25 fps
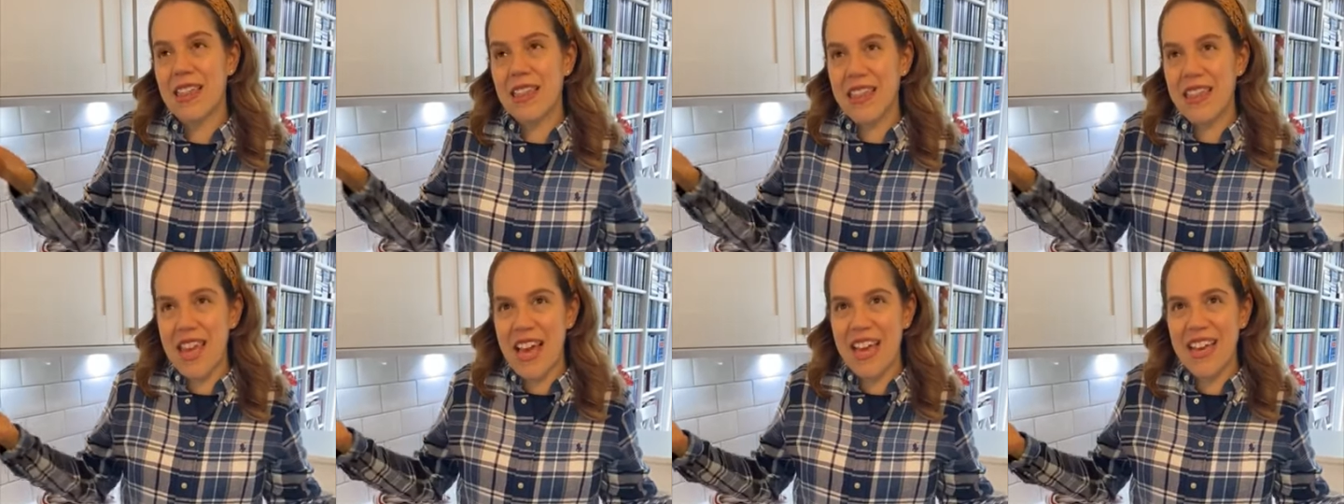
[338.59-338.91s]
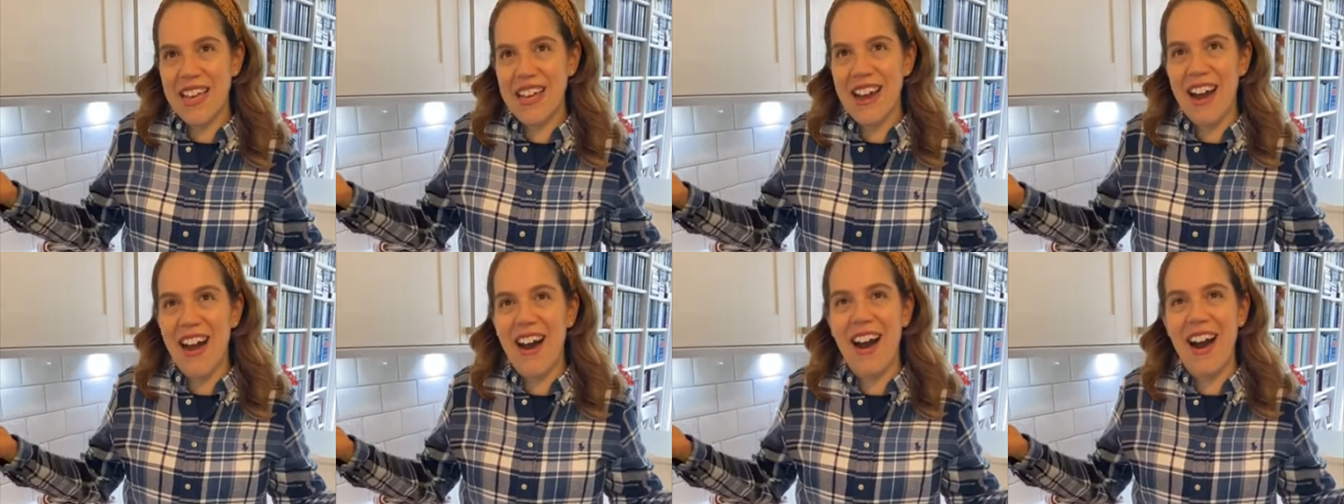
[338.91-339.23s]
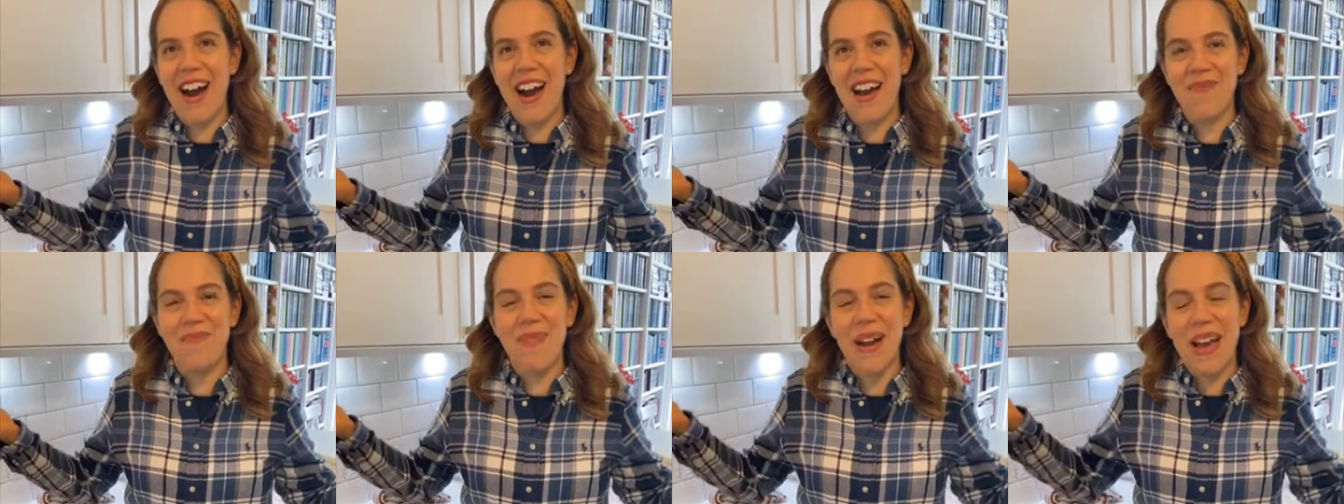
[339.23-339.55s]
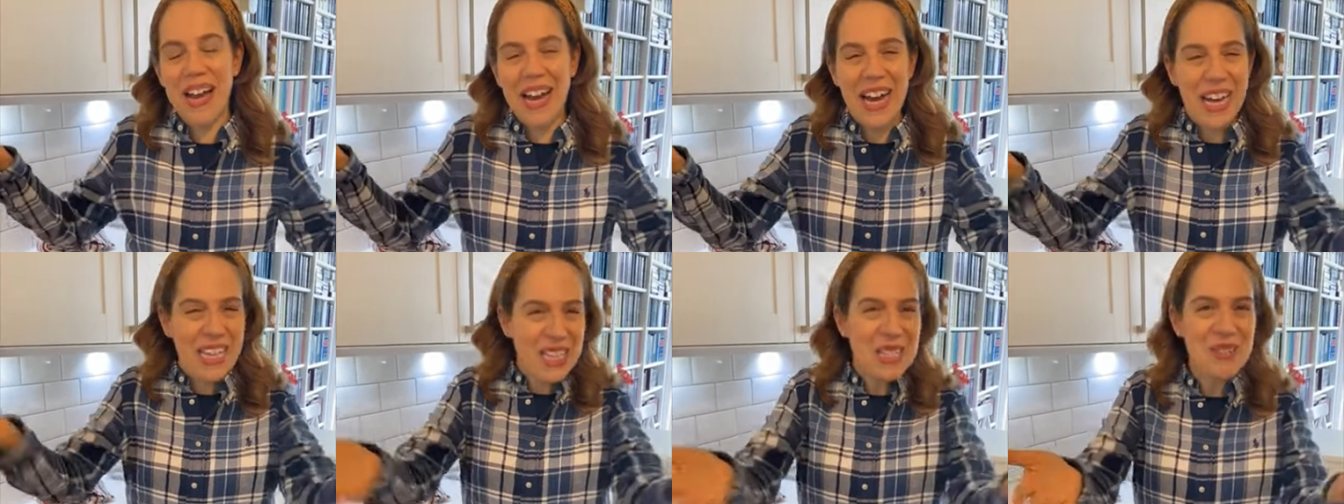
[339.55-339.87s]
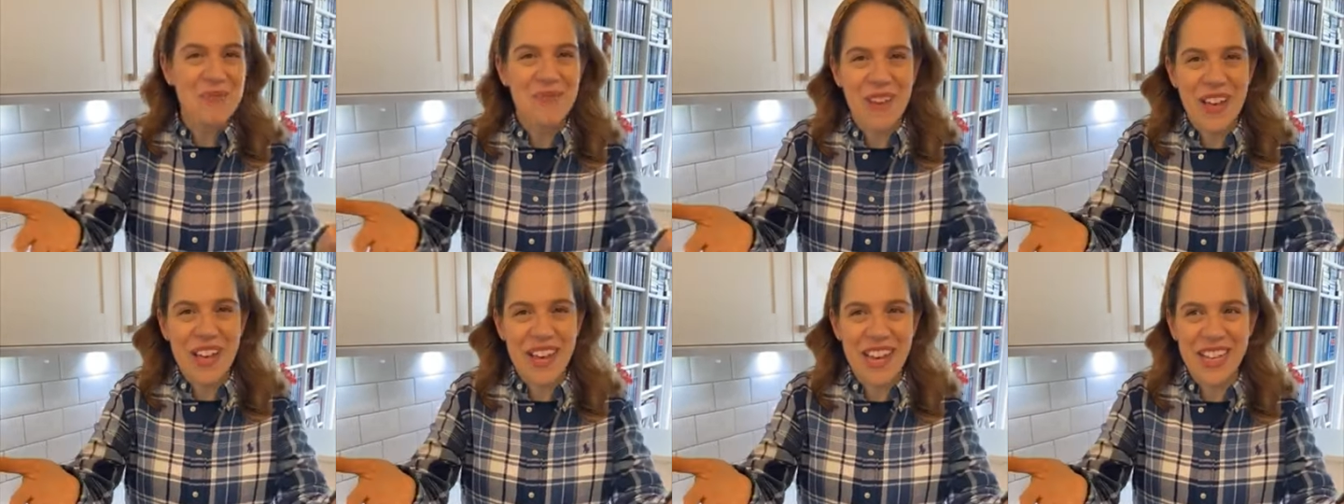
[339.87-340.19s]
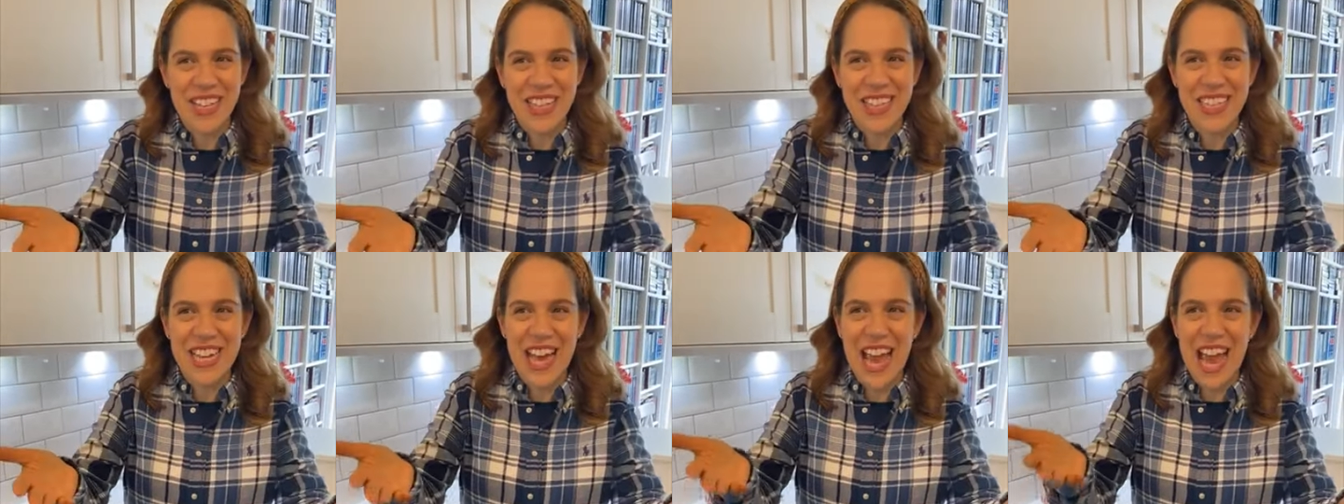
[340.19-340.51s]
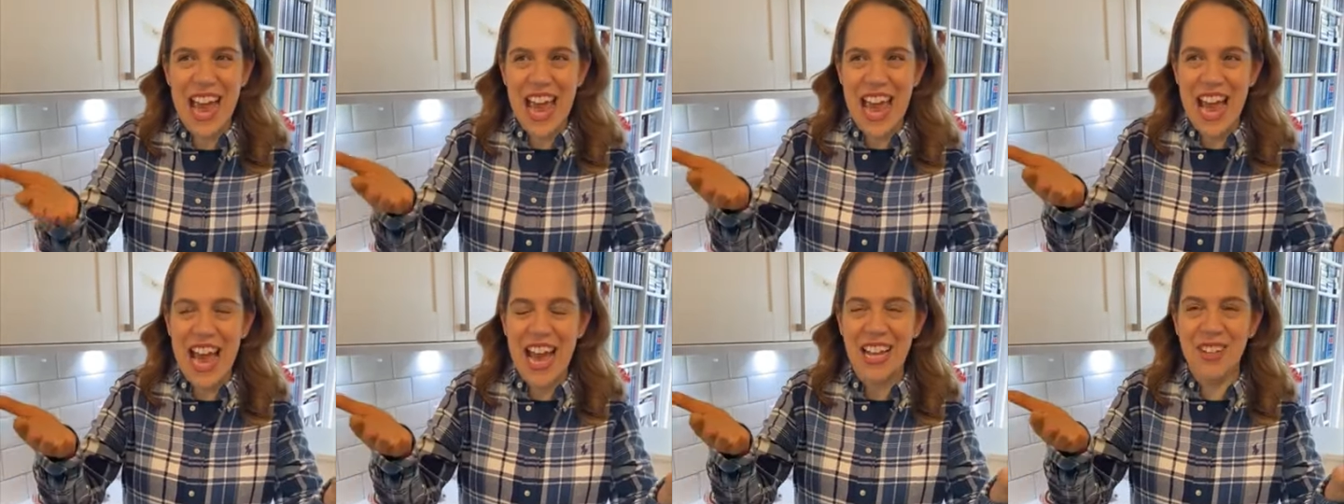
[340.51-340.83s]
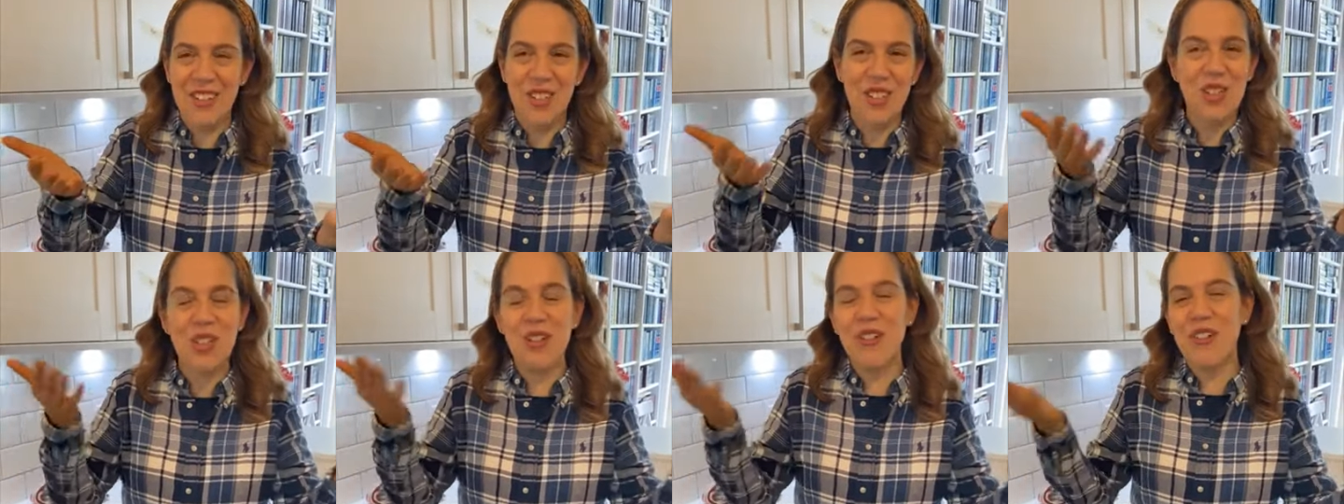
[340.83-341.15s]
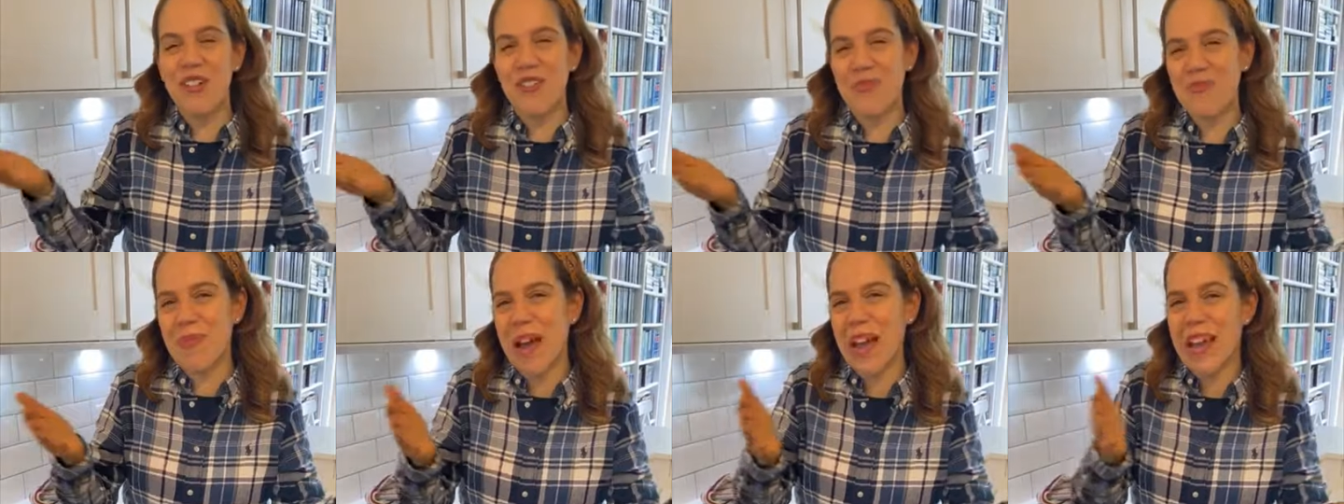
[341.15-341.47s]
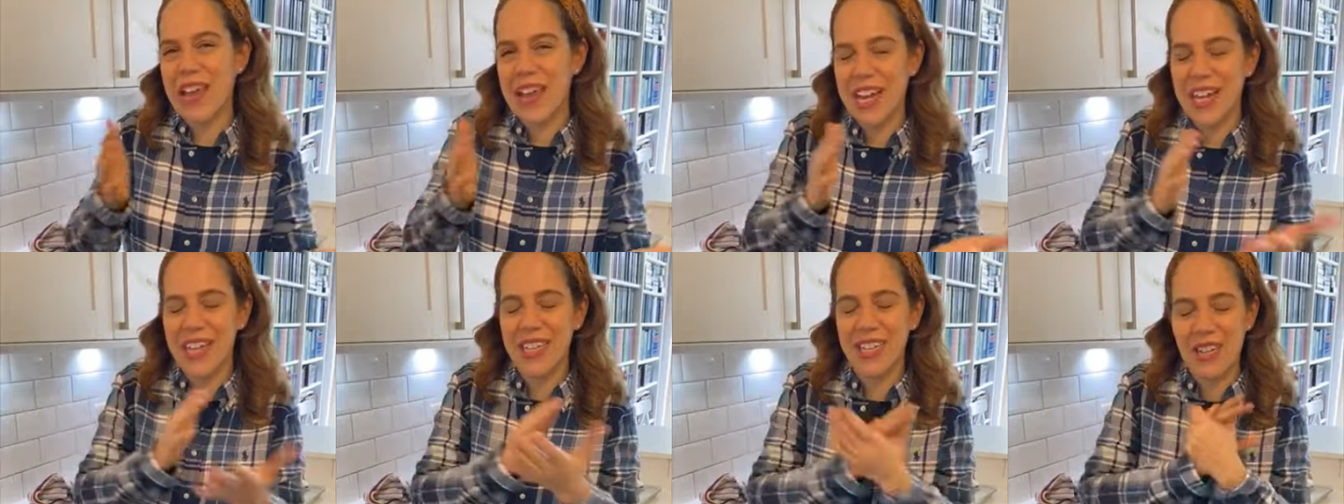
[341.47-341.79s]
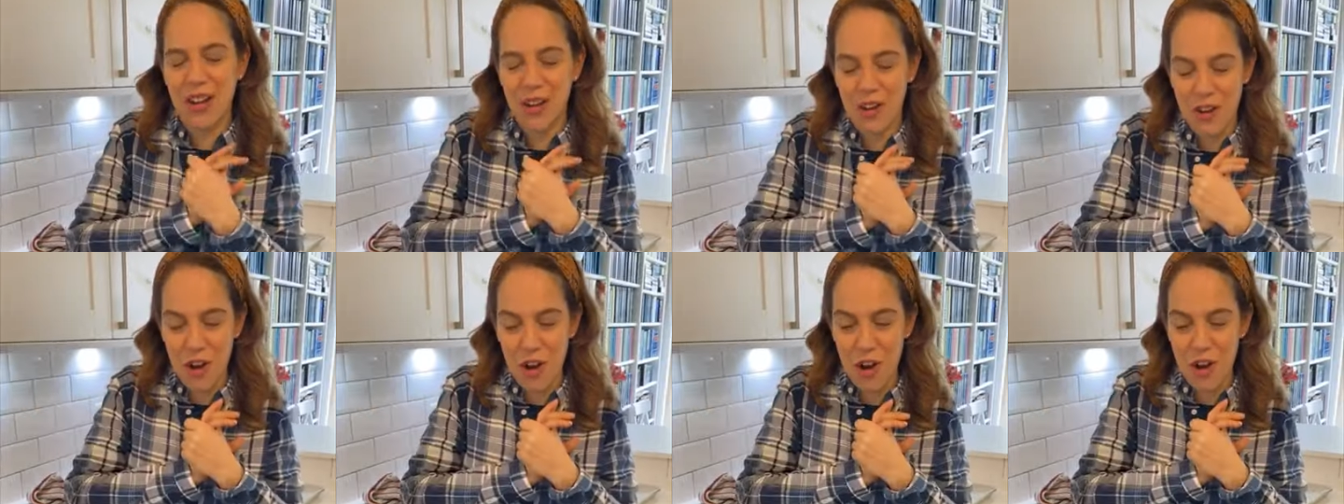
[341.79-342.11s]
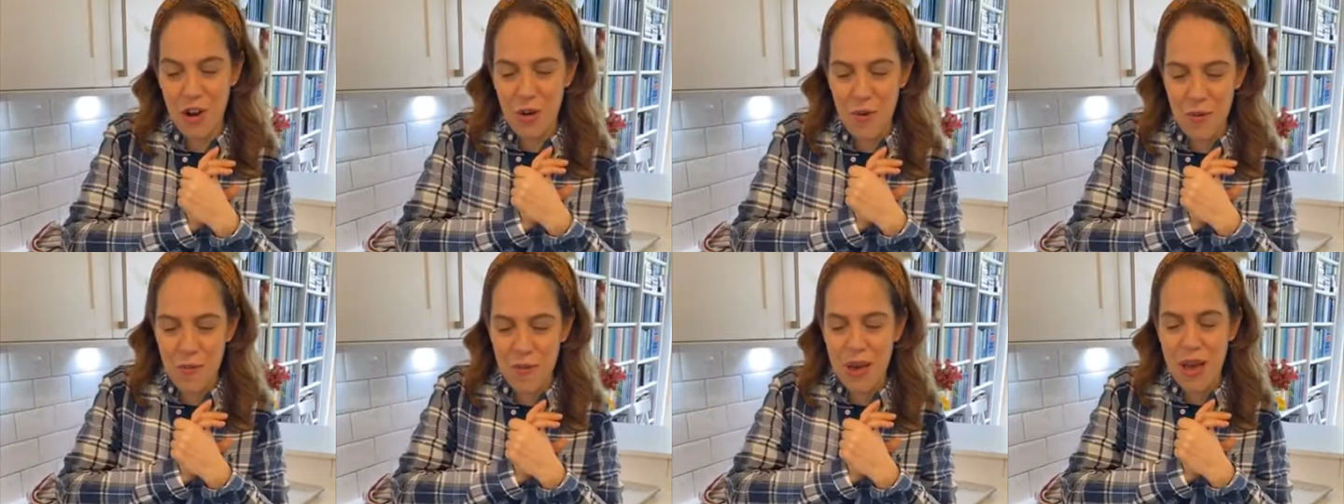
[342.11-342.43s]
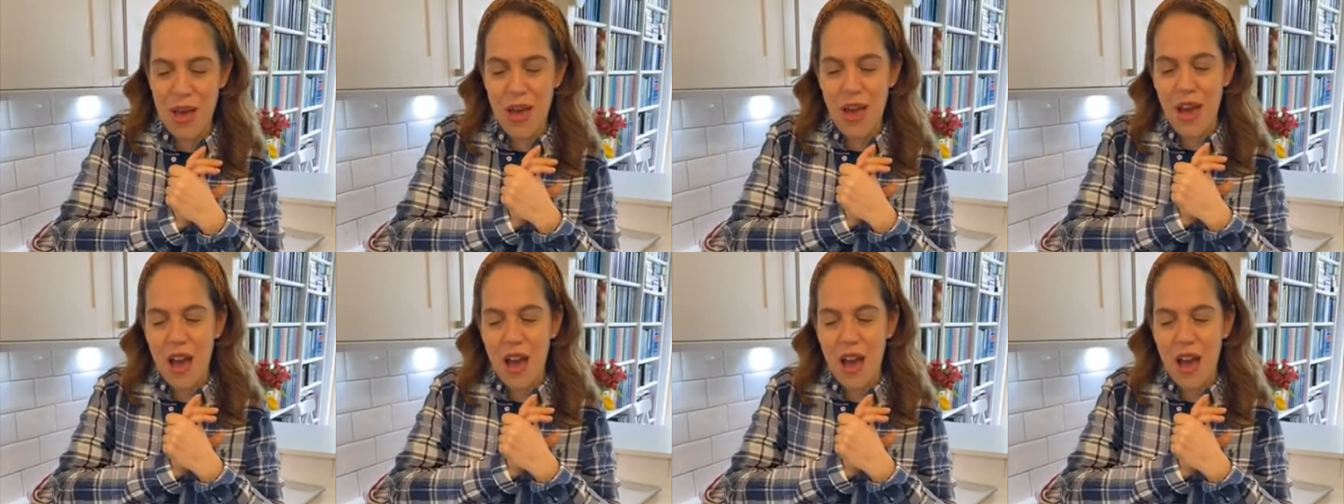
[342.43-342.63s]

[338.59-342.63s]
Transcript: thank God my husband and two of my kids are home.